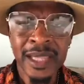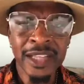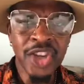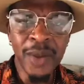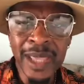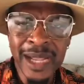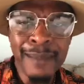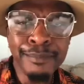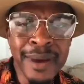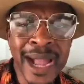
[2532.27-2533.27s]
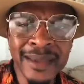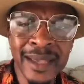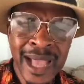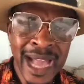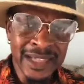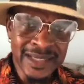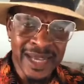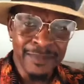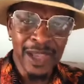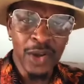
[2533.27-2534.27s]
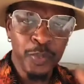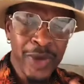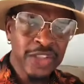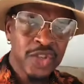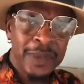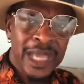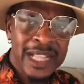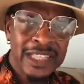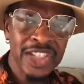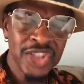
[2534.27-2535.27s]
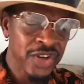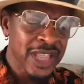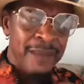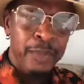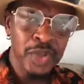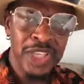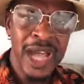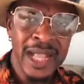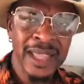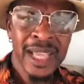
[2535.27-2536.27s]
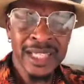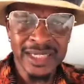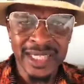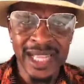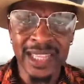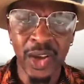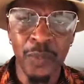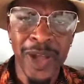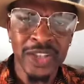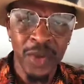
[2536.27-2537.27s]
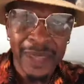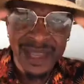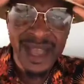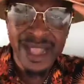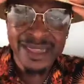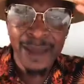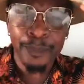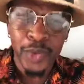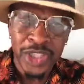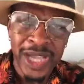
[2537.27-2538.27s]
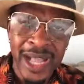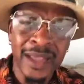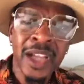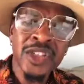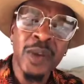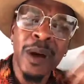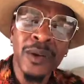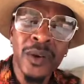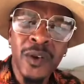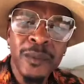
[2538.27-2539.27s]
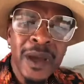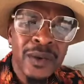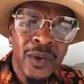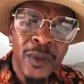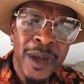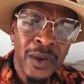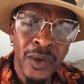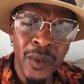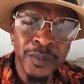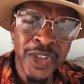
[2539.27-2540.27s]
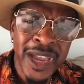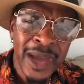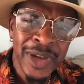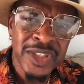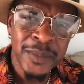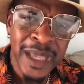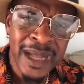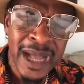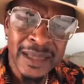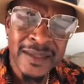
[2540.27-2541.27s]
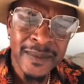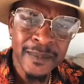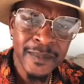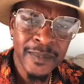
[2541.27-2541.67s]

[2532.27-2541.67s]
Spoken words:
the Jamaica brand. And you see them take up one Jamaica t-shirt and put it on. You see them take up one Jamaica hat and put it on. Somehow you come here, you come try on one Jamaica hat.